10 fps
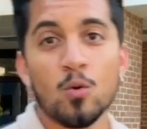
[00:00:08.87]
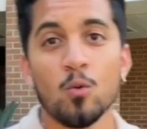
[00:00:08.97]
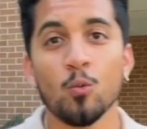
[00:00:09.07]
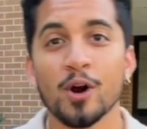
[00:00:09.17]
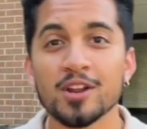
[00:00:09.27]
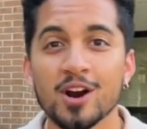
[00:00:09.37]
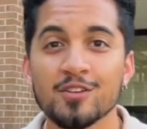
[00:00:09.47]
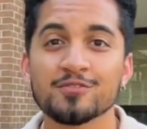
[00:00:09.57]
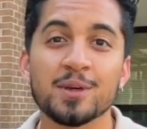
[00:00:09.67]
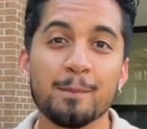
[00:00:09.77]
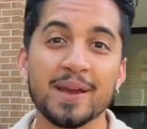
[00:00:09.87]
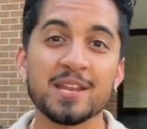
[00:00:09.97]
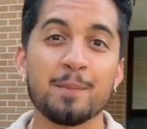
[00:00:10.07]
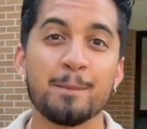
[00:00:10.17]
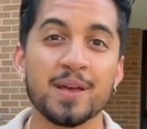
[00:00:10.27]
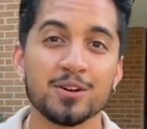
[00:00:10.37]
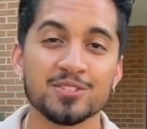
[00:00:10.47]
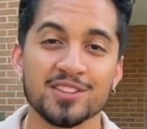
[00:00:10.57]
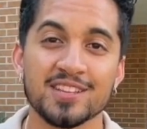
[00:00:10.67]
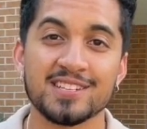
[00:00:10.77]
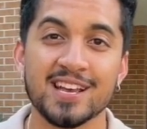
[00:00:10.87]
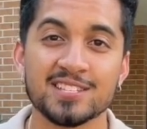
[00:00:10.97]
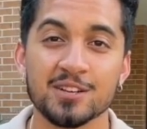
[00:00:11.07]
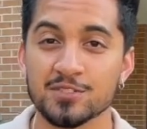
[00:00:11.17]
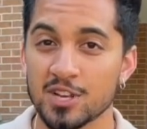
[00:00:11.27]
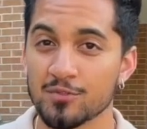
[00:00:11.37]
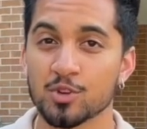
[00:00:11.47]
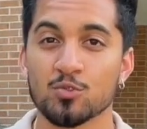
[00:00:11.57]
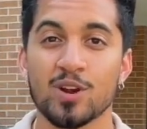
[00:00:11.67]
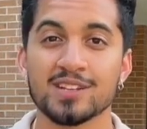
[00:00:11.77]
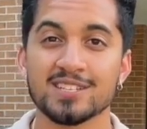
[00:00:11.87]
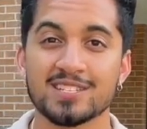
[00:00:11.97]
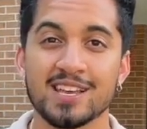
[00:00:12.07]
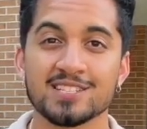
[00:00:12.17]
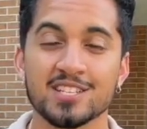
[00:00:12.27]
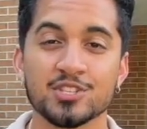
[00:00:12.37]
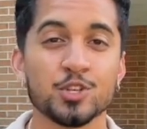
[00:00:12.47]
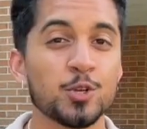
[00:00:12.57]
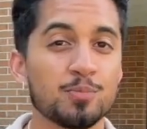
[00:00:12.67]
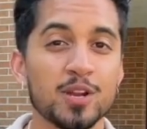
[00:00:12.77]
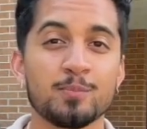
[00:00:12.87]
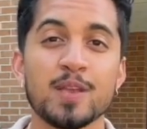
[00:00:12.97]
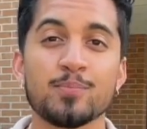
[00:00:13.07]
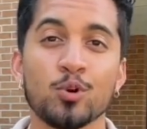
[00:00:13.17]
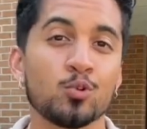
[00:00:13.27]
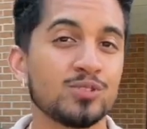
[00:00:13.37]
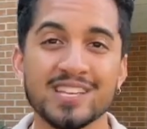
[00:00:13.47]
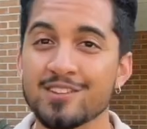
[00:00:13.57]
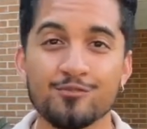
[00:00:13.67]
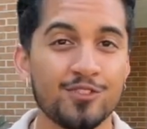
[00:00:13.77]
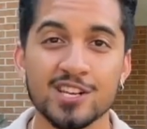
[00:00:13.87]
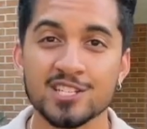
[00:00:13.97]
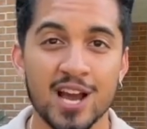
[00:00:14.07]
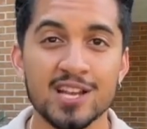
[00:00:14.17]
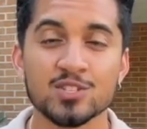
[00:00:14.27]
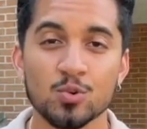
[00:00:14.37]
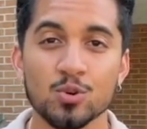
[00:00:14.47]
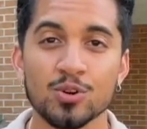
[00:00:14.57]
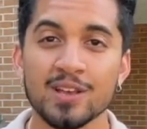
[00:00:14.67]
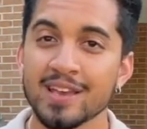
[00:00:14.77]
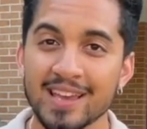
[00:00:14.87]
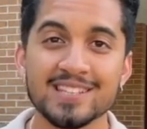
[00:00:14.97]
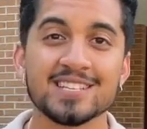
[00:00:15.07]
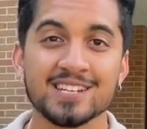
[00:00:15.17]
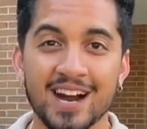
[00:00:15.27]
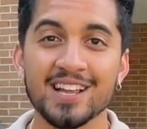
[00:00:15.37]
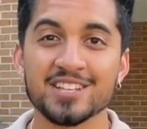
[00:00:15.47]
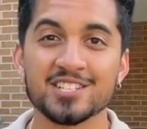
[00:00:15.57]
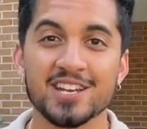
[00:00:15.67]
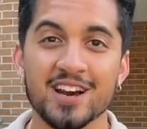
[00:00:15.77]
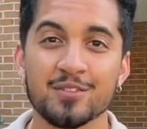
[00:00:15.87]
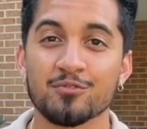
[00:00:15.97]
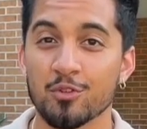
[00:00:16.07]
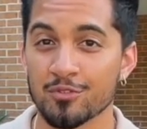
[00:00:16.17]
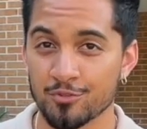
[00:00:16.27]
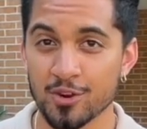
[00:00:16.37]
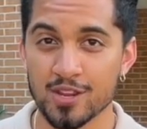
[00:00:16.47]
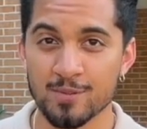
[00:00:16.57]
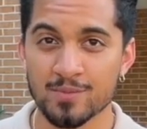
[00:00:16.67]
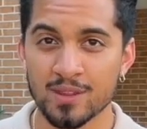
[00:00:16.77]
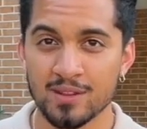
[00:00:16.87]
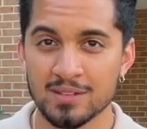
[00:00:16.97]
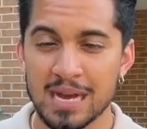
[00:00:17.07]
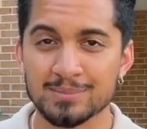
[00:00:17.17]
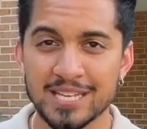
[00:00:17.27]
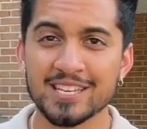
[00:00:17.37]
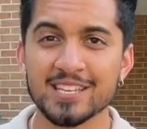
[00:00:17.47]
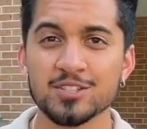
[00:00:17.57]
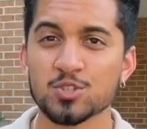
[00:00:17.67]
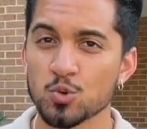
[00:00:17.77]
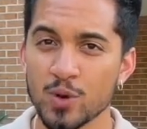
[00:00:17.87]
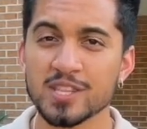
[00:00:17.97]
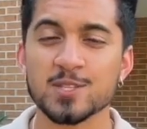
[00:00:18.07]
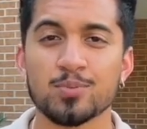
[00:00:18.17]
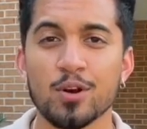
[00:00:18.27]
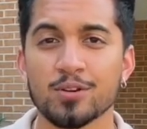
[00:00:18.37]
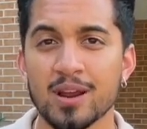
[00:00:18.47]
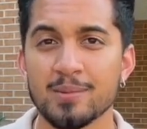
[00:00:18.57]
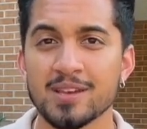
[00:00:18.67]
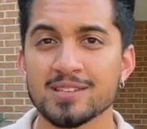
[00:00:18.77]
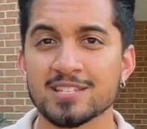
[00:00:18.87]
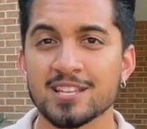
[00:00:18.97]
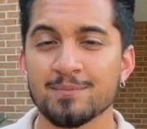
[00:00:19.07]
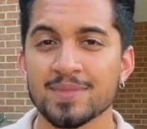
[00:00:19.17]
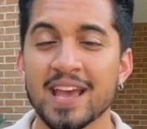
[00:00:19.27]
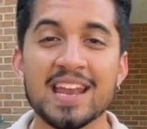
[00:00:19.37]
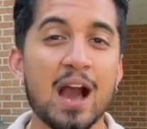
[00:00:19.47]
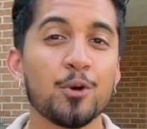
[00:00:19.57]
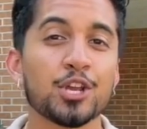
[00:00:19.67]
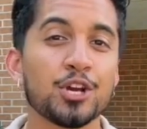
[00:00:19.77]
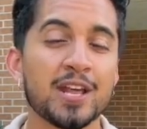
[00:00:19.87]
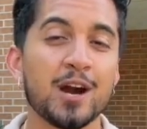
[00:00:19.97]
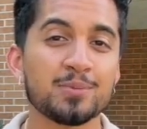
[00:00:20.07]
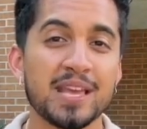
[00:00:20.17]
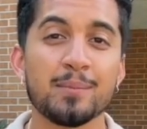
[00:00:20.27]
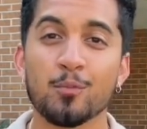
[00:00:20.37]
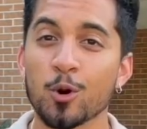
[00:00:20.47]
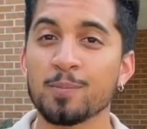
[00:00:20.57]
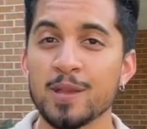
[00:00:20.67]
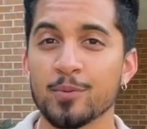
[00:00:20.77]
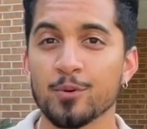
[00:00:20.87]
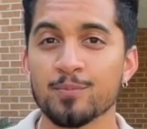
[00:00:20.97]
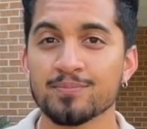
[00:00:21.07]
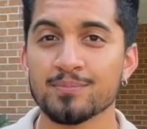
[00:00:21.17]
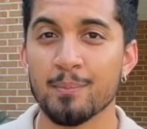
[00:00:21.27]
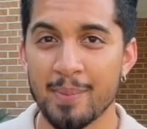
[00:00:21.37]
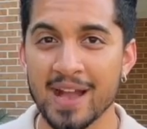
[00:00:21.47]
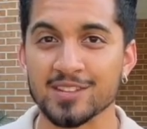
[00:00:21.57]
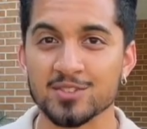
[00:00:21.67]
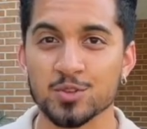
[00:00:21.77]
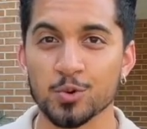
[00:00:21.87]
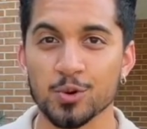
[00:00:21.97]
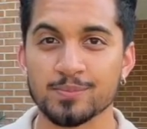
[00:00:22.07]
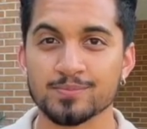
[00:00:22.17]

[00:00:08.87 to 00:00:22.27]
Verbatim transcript: One of the many bills on the desk of Governor Ron DeSantis could bring people who didn't finish high school into College Town for free. I'm digging into what this program is and how it could help get more people back in school.